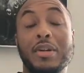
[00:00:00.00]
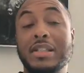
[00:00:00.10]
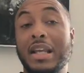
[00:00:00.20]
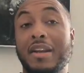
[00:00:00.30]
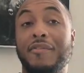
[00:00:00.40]

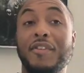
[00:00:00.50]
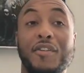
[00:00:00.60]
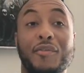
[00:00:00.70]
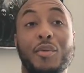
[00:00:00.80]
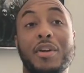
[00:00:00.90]
Once I get a
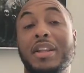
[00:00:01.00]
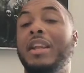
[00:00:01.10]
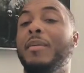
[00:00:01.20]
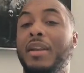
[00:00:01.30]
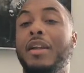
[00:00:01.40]
feel for it,
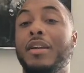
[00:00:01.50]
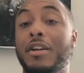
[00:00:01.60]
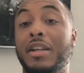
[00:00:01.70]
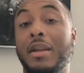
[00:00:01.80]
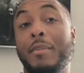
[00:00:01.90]
then it
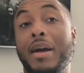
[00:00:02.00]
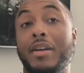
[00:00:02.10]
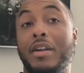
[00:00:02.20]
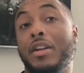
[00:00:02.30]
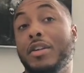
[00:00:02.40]
could get
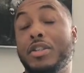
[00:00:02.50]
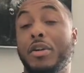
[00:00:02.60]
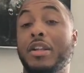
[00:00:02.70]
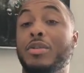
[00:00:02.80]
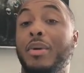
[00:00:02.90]
better. It could
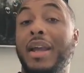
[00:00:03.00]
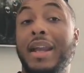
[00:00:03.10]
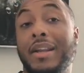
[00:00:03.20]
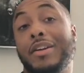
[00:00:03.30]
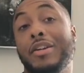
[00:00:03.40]
turn into an
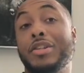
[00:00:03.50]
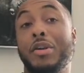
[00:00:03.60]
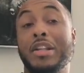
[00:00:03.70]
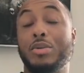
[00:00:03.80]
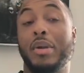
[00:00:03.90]
8. It could
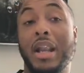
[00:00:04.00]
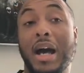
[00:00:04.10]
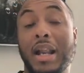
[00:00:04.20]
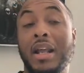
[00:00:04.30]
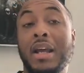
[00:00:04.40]
turn into a
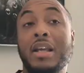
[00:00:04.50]
9.